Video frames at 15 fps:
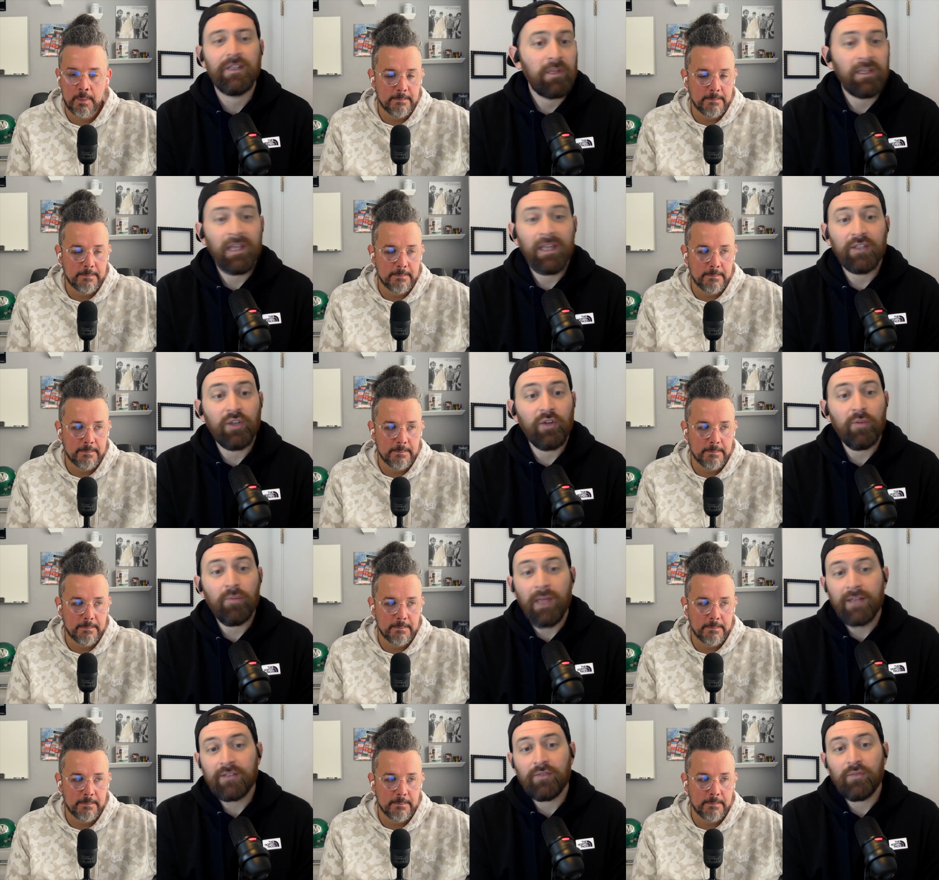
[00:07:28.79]
Speaker 1: But again, going
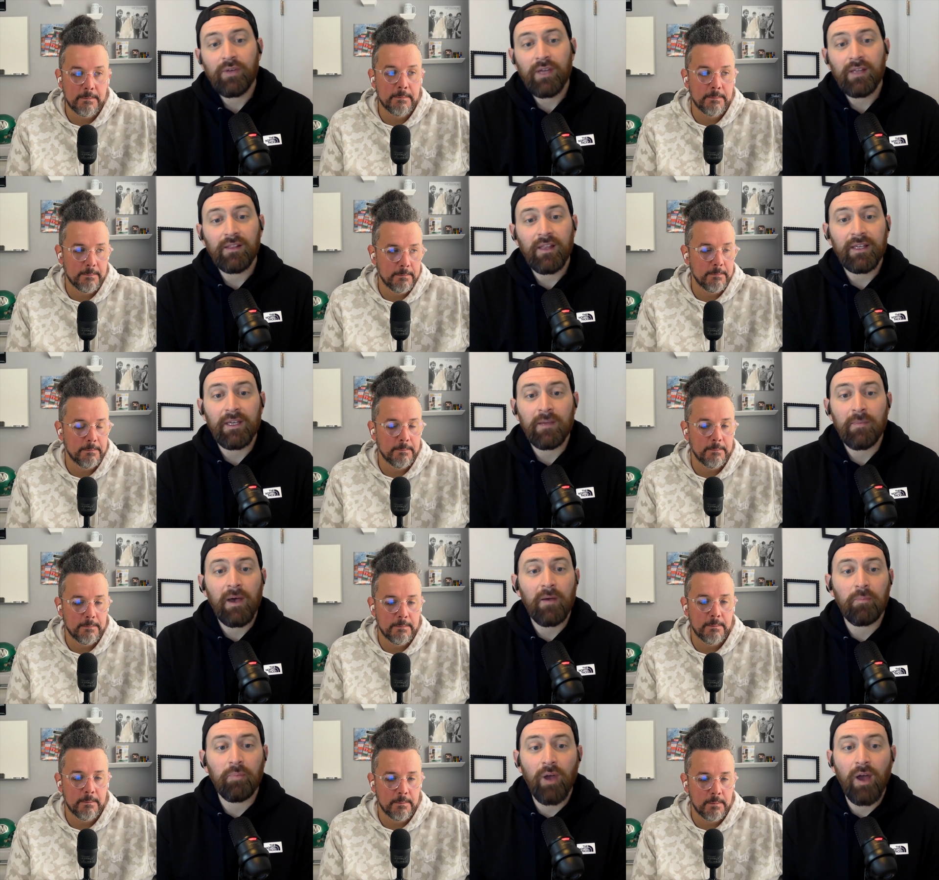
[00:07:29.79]
back to what I like
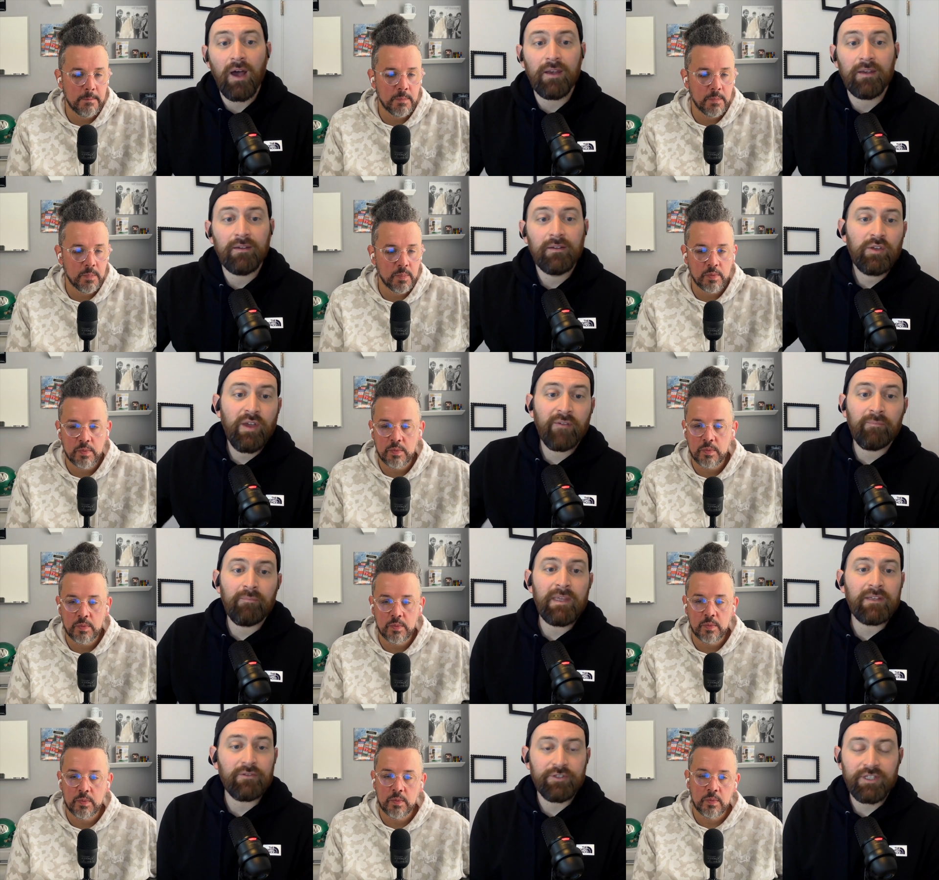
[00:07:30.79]
about Brann, you have
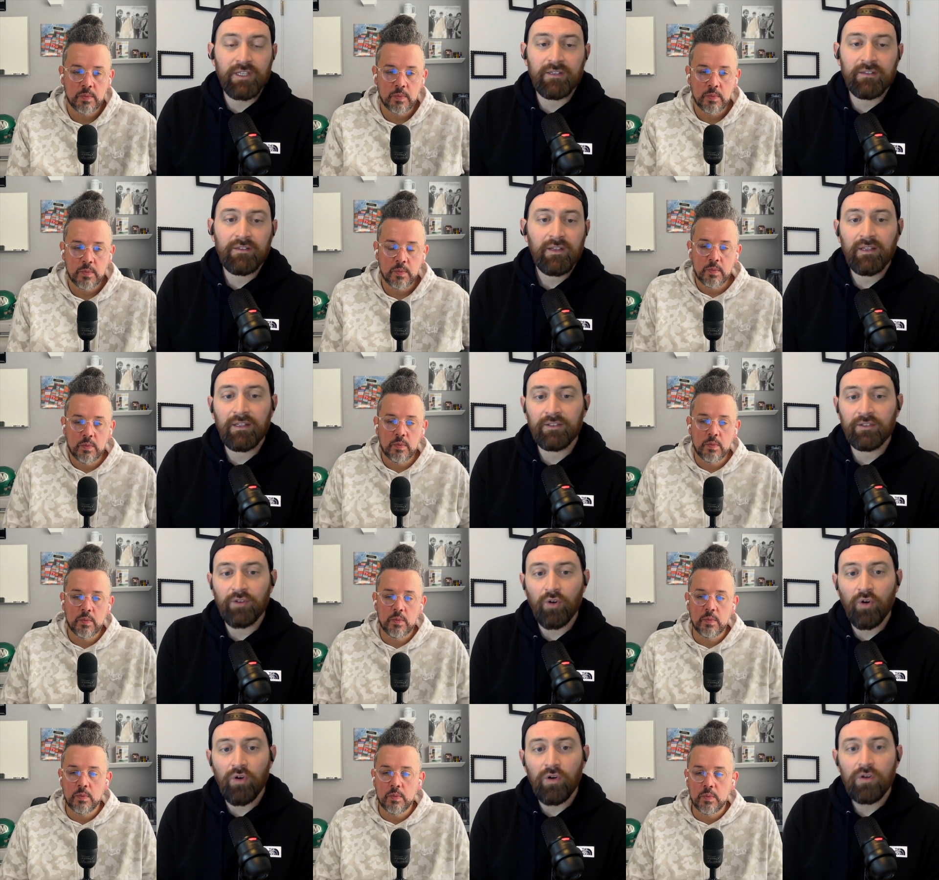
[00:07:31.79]
Mikalsen in
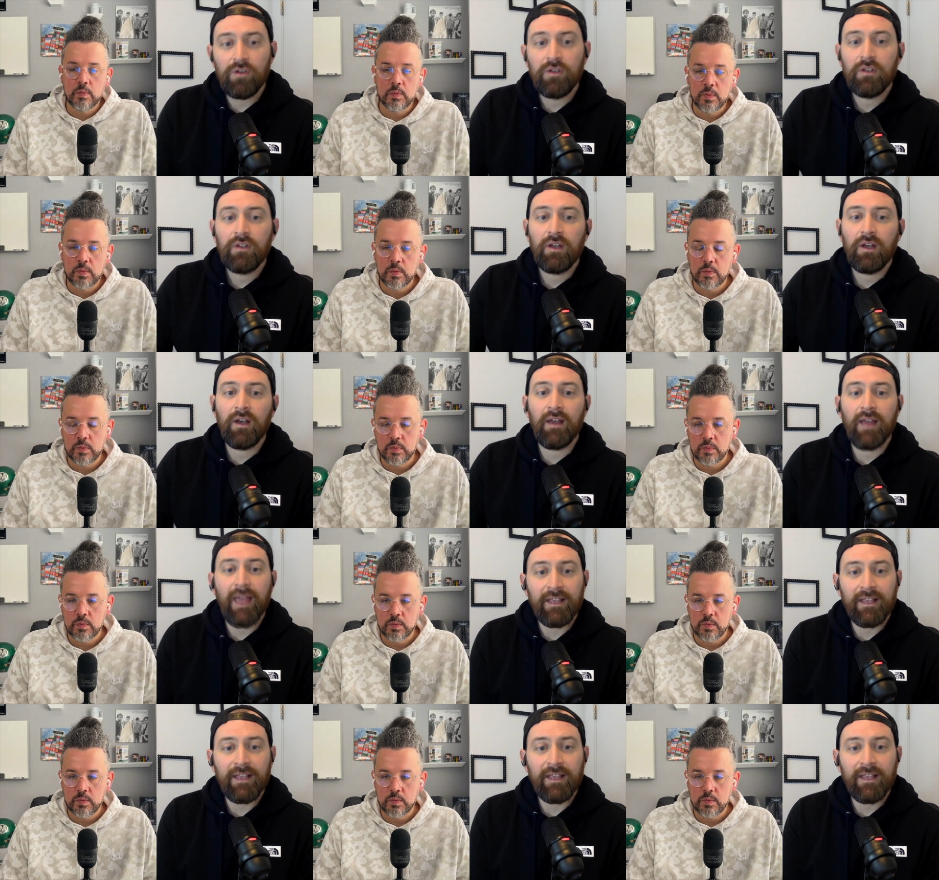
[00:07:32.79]
goal, uh,